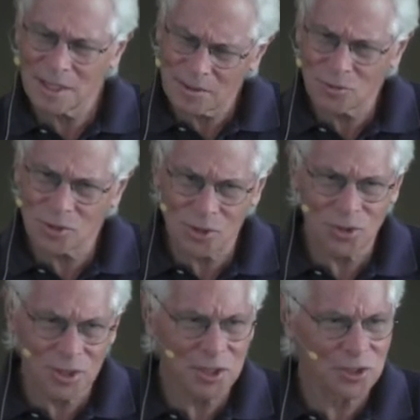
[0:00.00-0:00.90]
And there is a
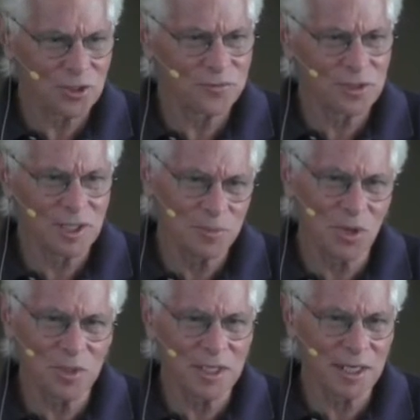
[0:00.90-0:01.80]
learning curve to keep
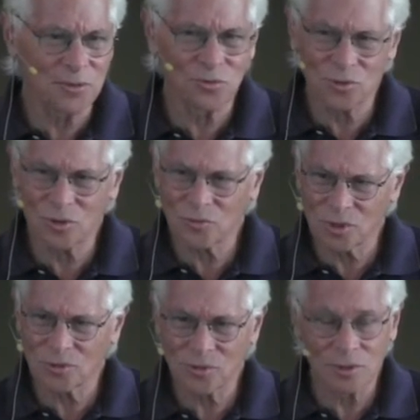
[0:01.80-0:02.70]
going down the wrong
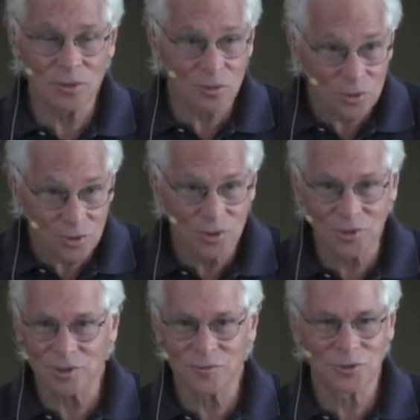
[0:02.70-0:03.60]
roads. You know, when you
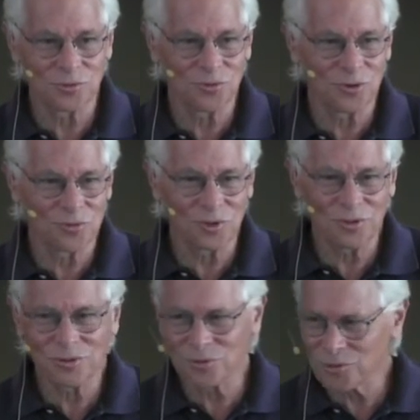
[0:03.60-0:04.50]
discover it's the wrong
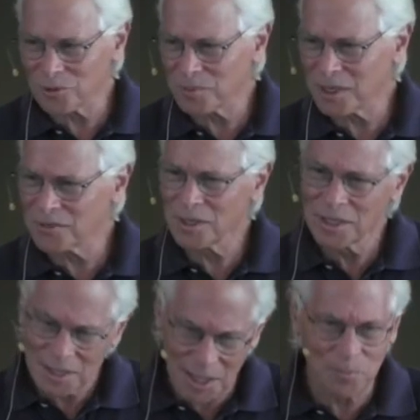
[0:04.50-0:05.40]
road, the wrong path,
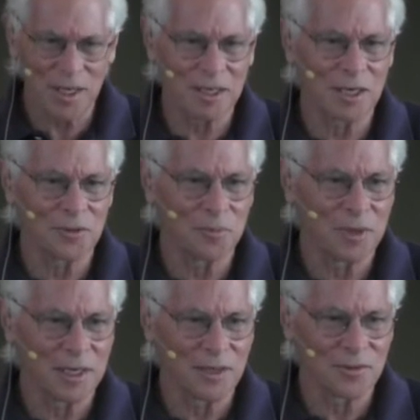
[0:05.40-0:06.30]
get back on the
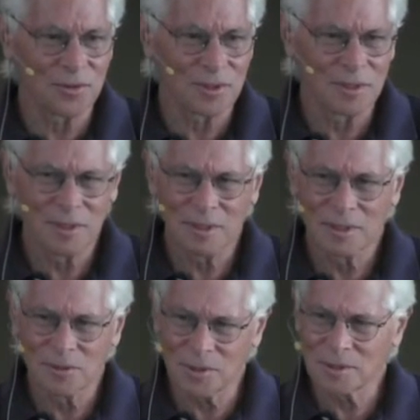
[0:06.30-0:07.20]
path,
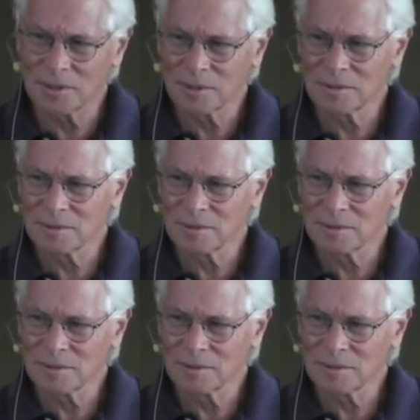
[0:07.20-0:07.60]
right?